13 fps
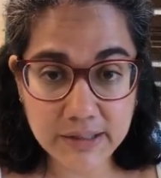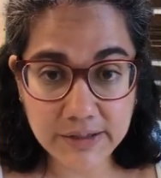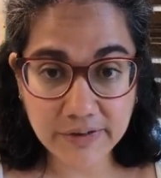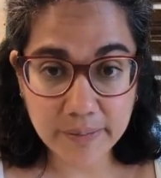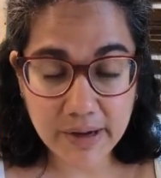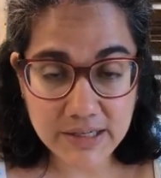
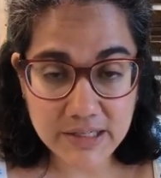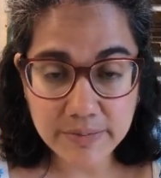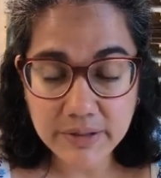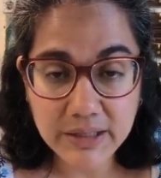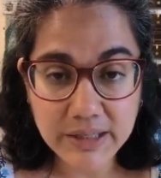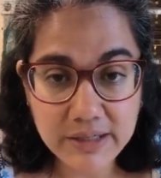different
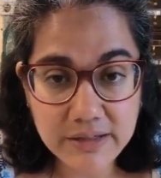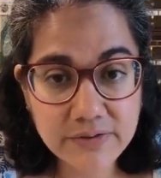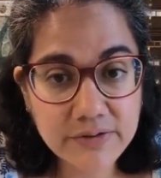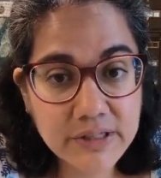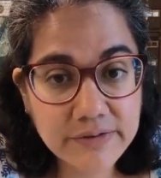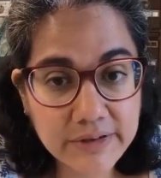
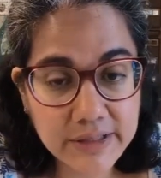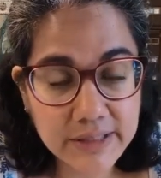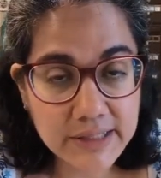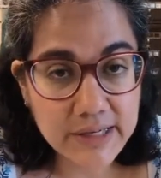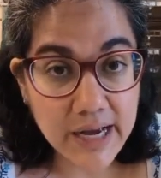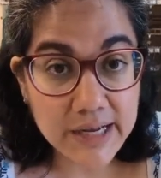possibilities for
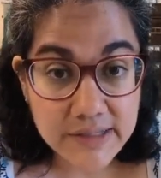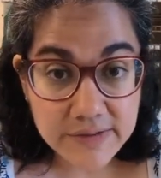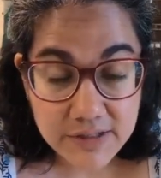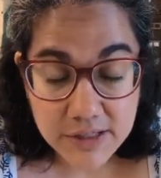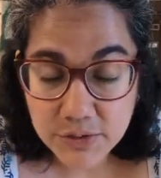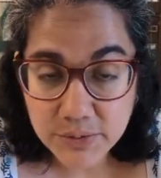different kinds
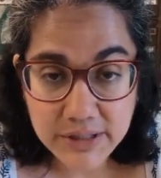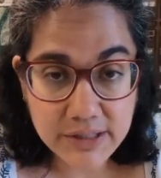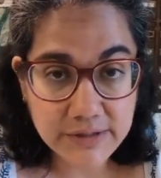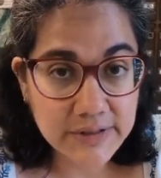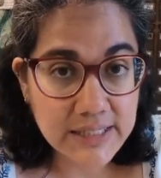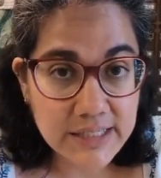of stitch work,
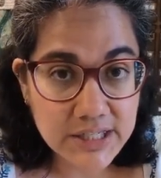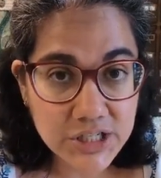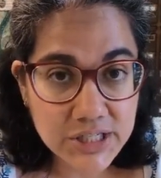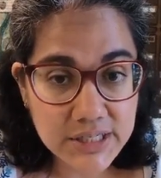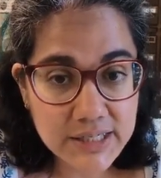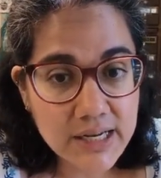different
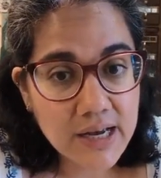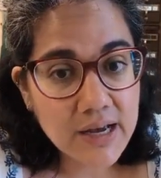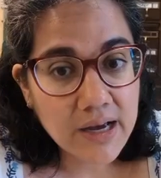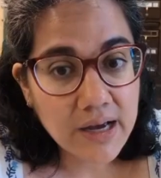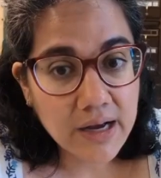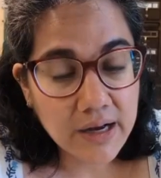stitches,
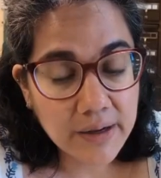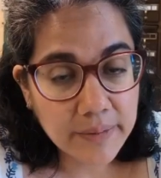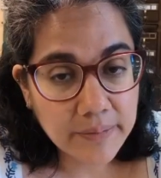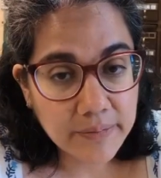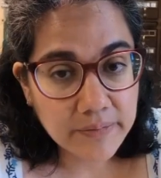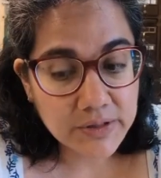
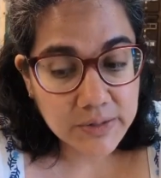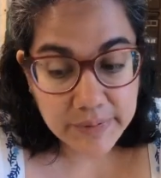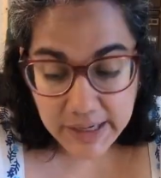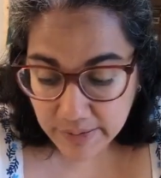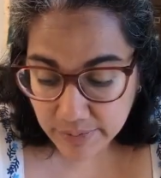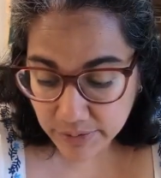to
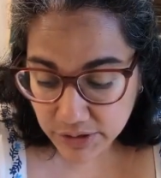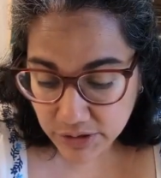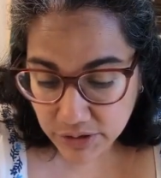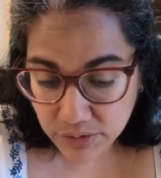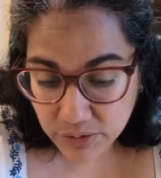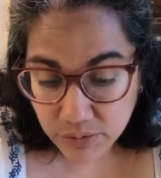be able
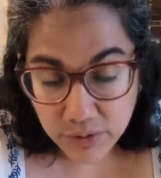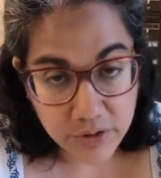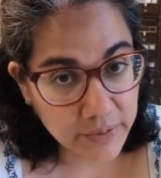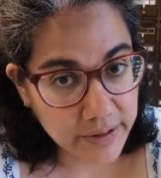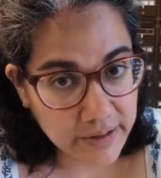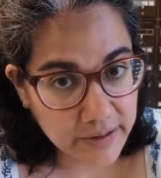to
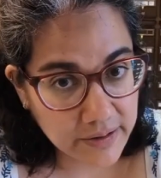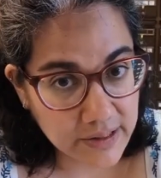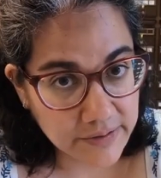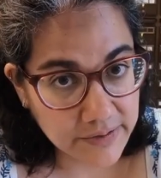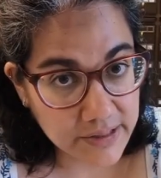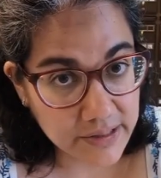work with the
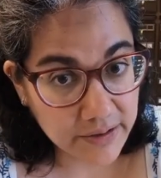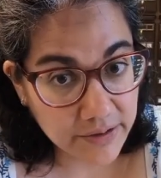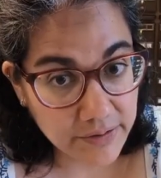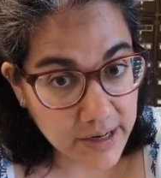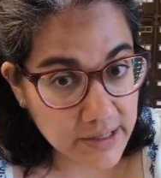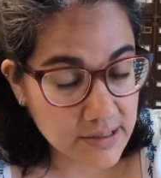different
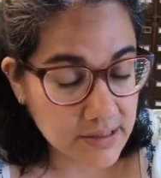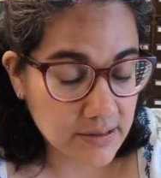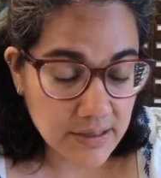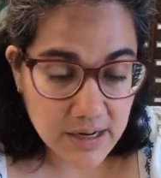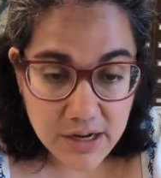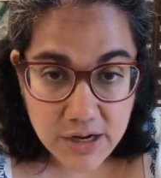silk threads
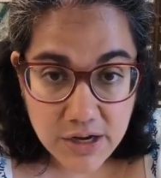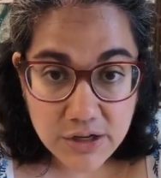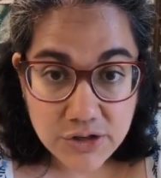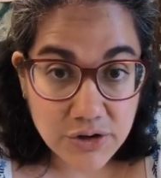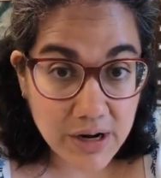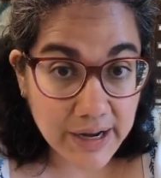and
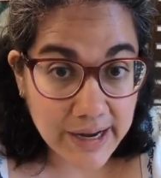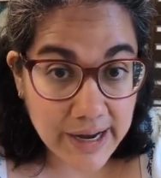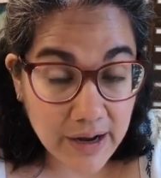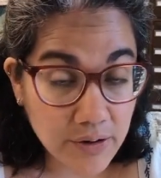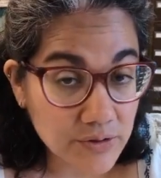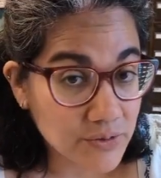try
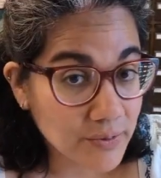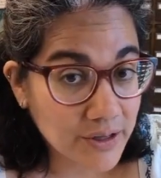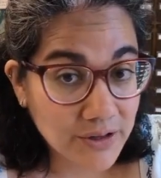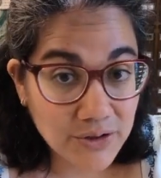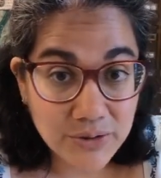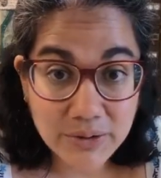out
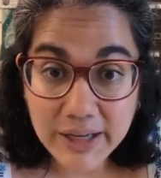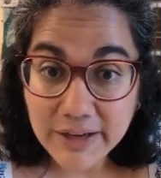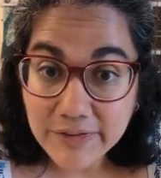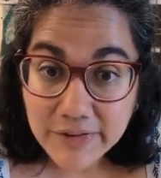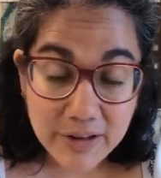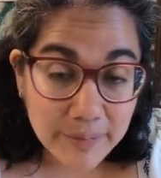whether you
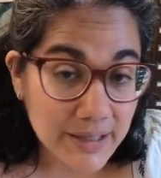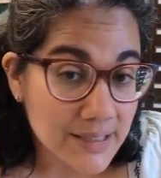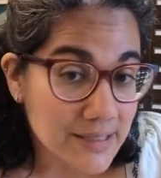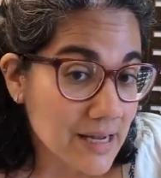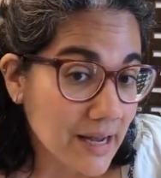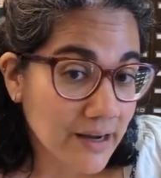like
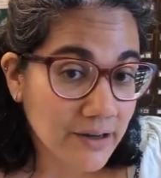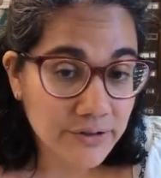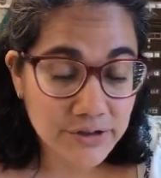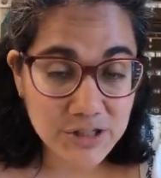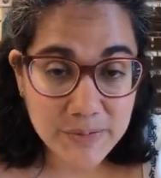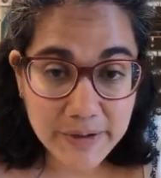filament
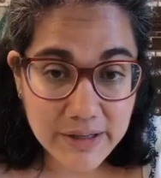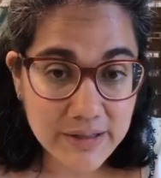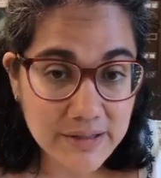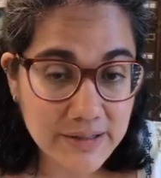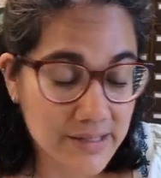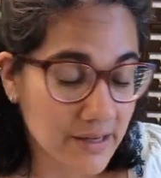style or
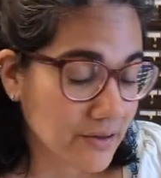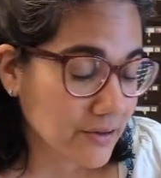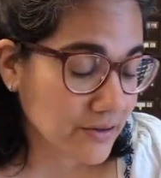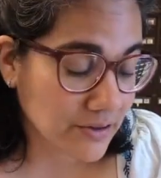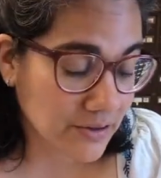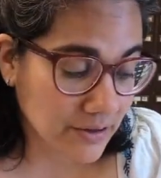spun
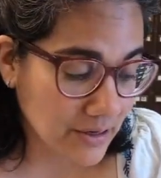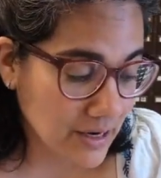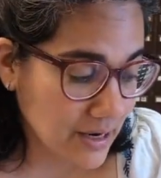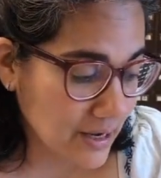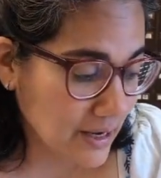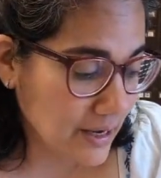silk or
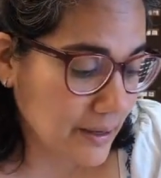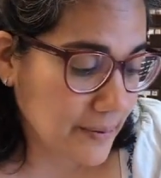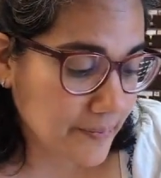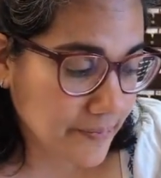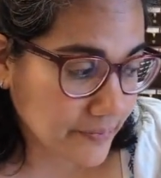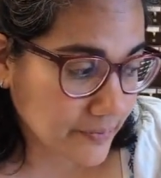
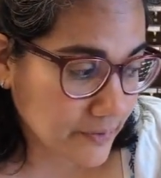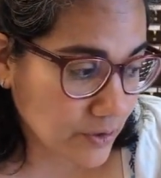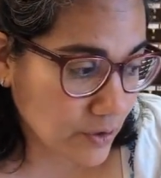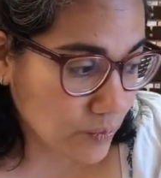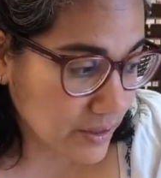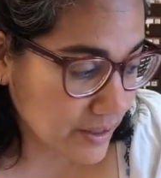
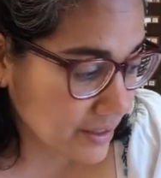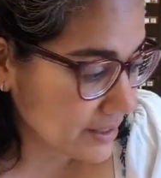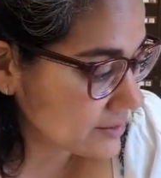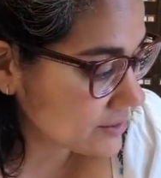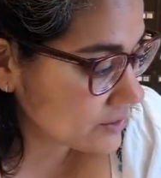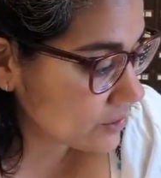
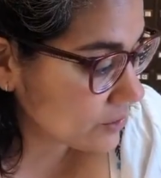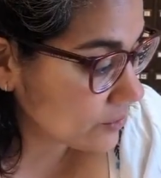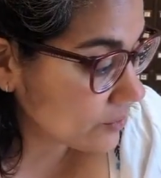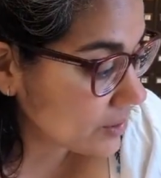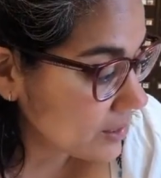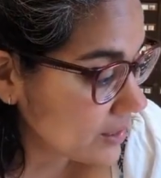whatnot.
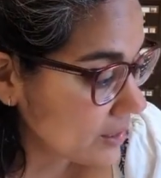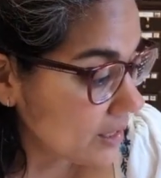So